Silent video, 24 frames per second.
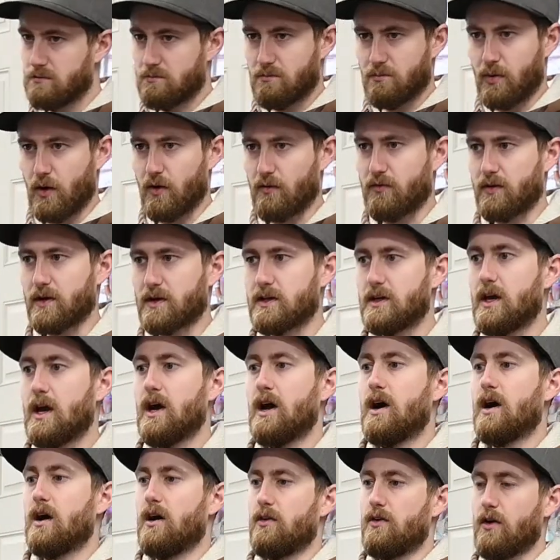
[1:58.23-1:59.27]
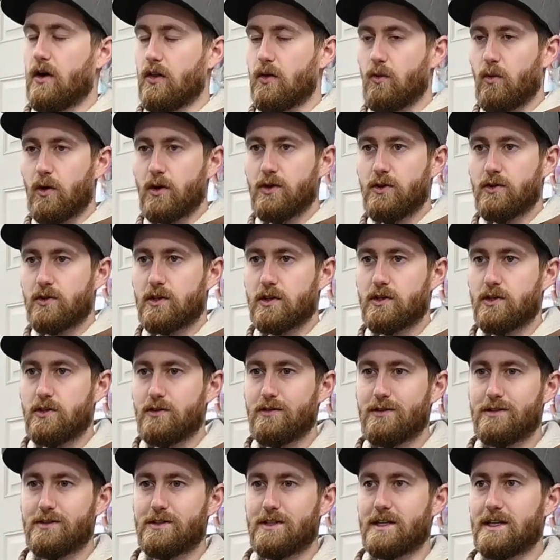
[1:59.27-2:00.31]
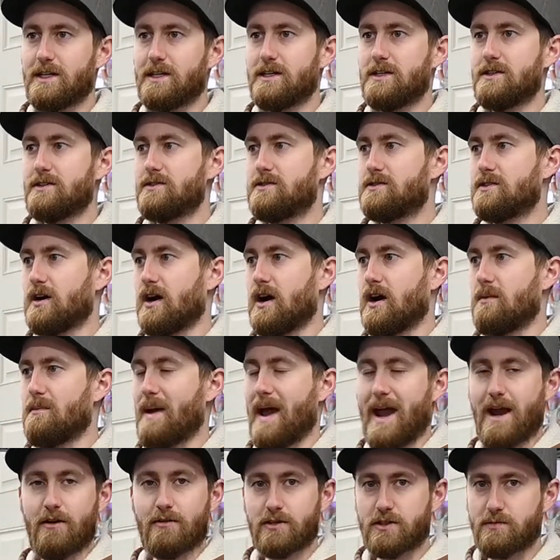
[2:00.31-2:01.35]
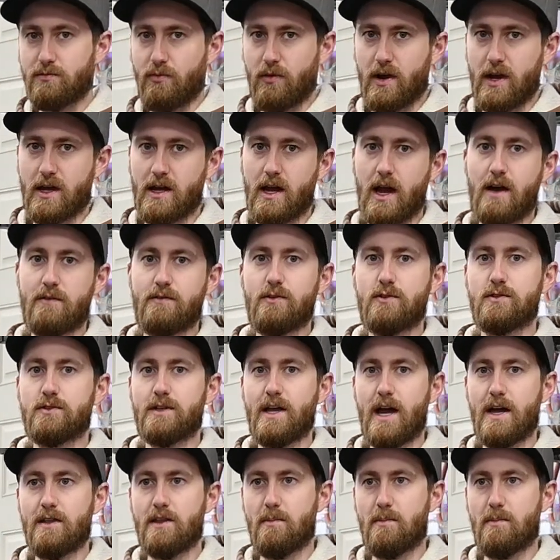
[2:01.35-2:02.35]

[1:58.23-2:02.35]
Perfect. Another one you could use is hairspray. I've used that in the